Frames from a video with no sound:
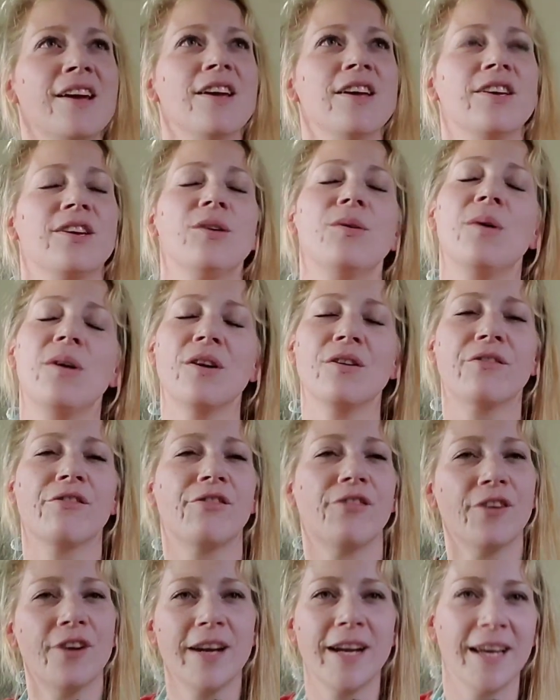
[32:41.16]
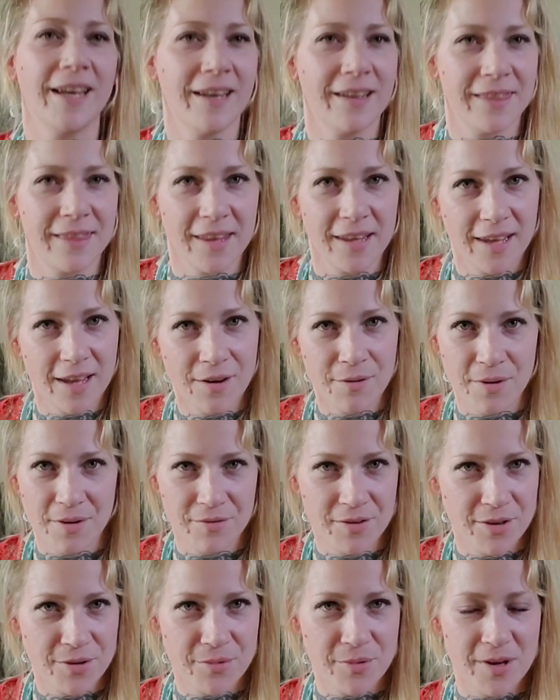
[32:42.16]
You are free to think
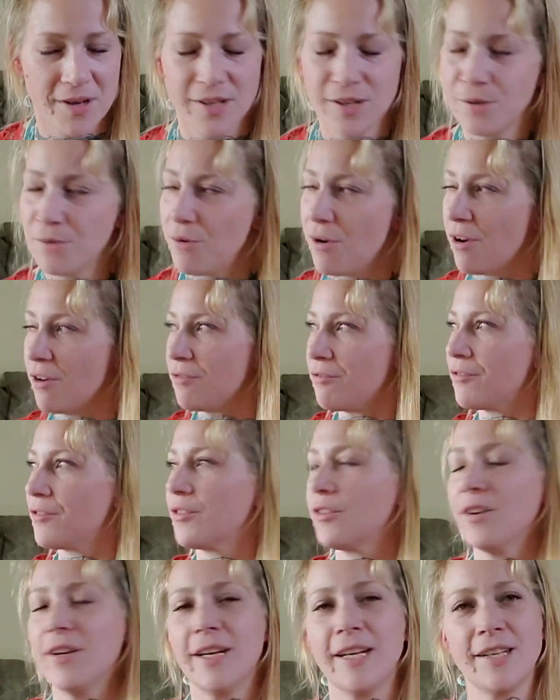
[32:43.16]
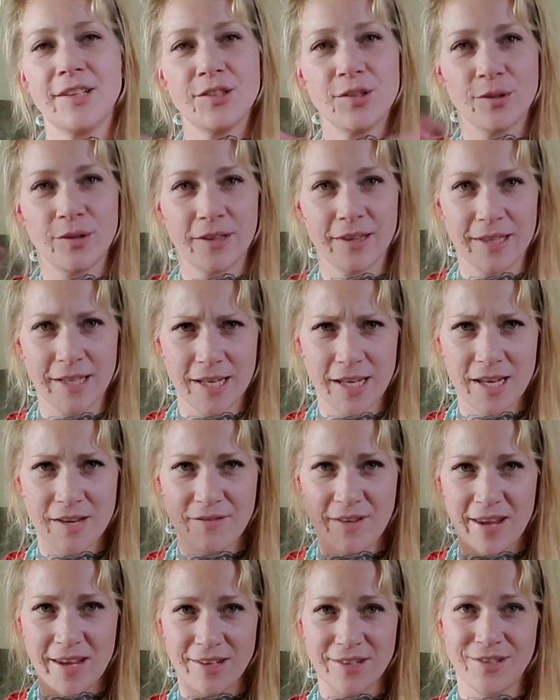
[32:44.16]
however you want. You are free to live
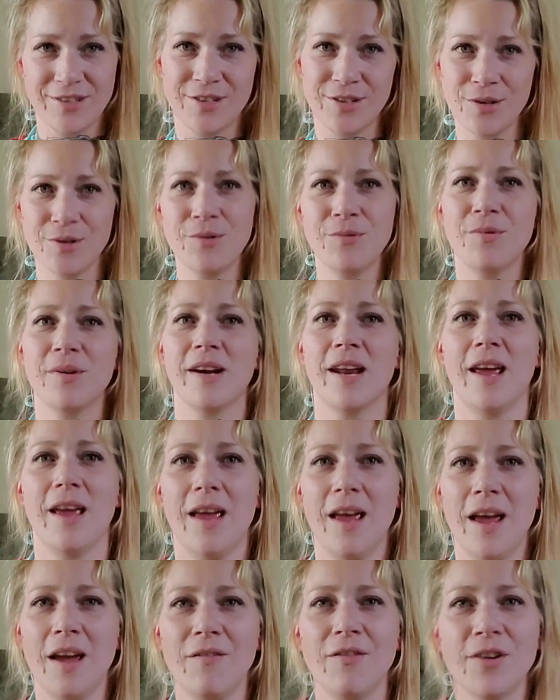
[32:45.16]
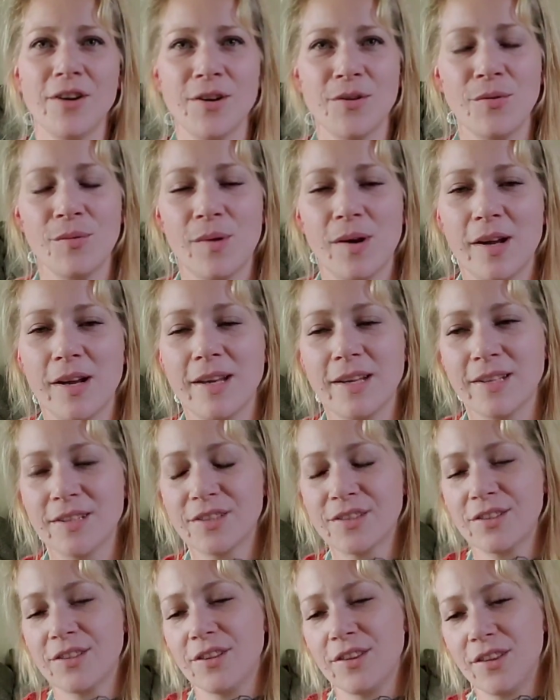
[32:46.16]
and do whatever you want,
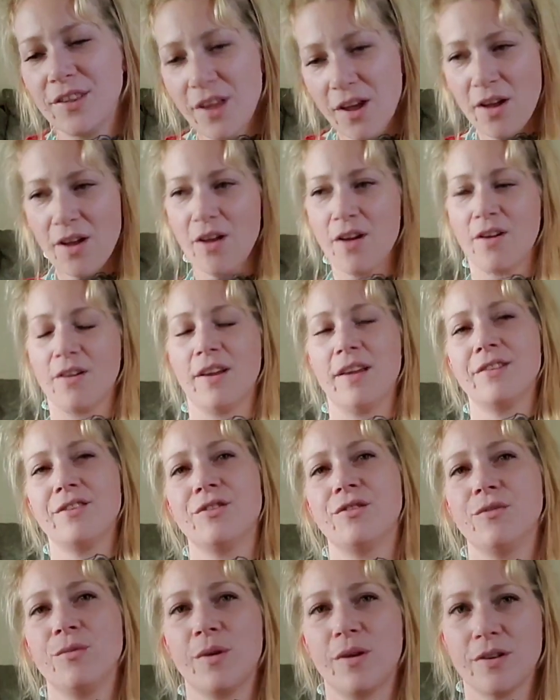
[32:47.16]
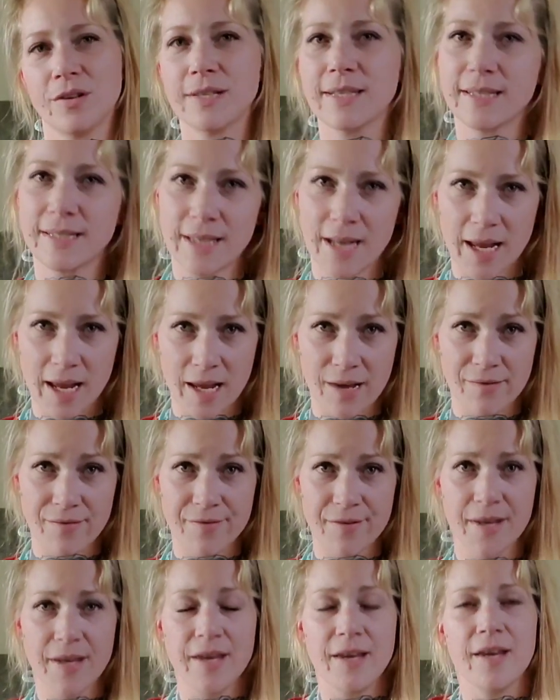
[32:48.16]
as long as you are safe
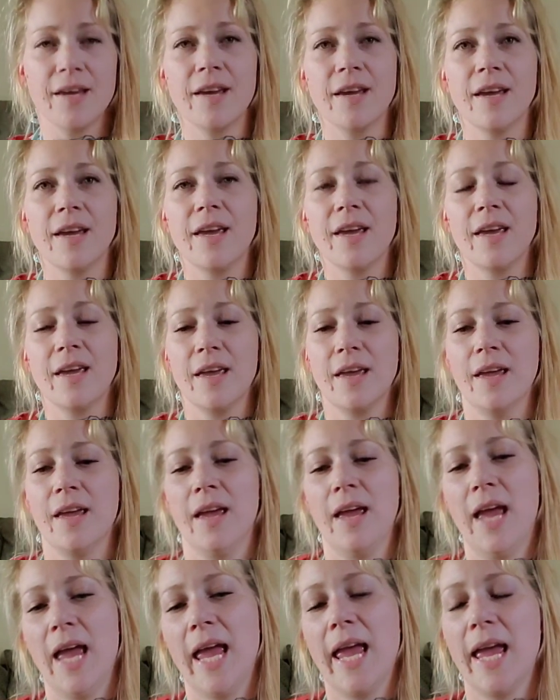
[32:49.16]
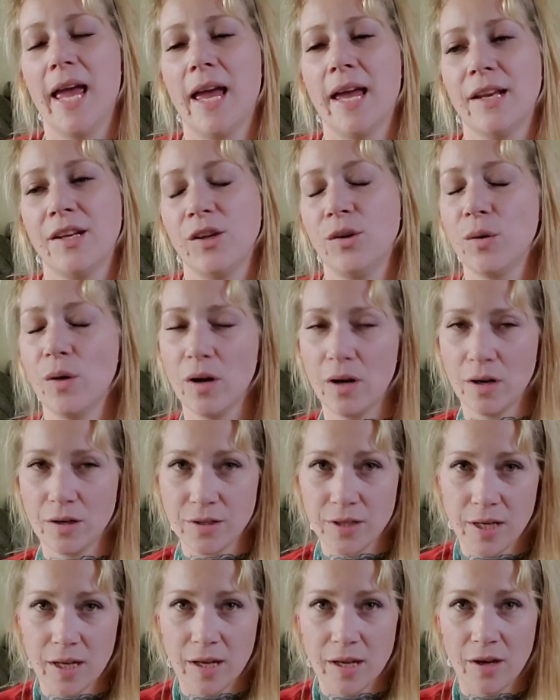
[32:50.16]
and you
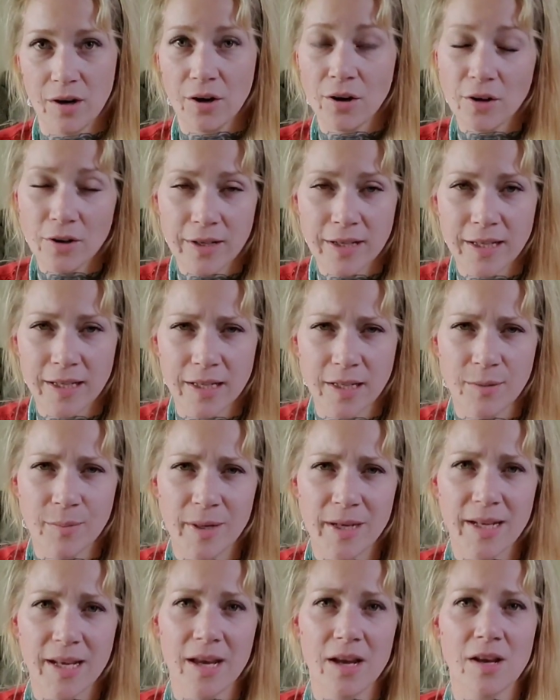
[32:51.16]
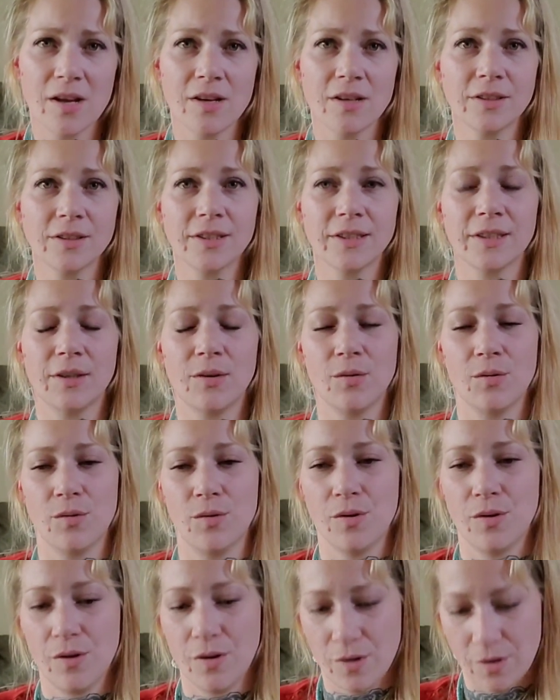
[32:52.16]
aren't hurting anybody else
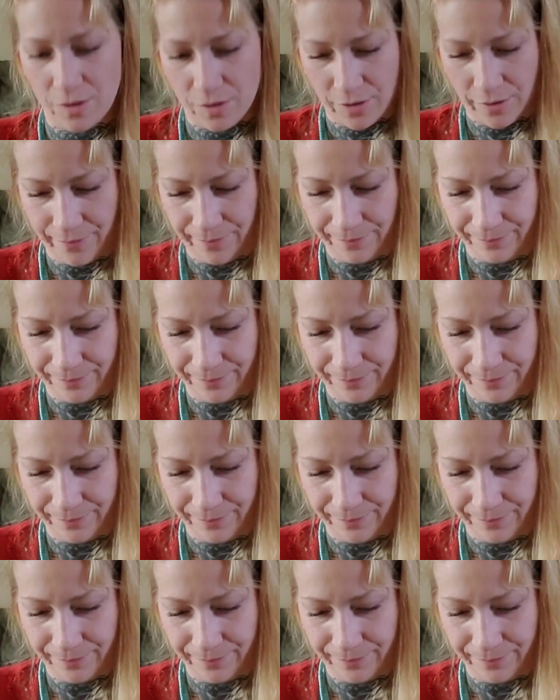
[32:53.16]
or